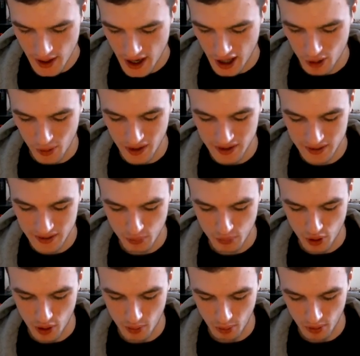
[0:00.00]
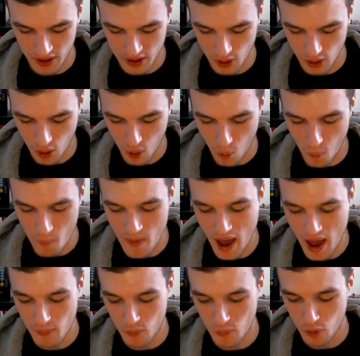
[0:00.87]
Otherwise, probably the whole
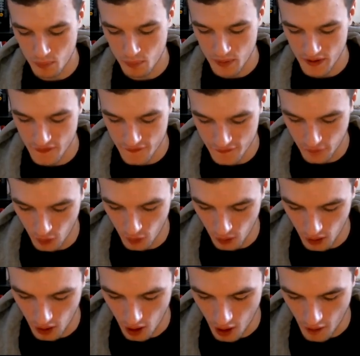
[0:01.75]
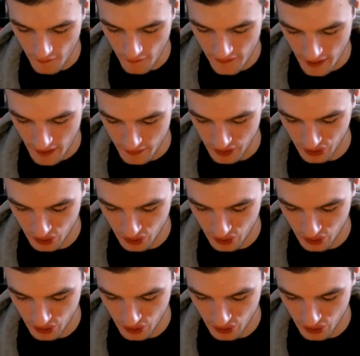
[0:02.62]
map would be full of heavy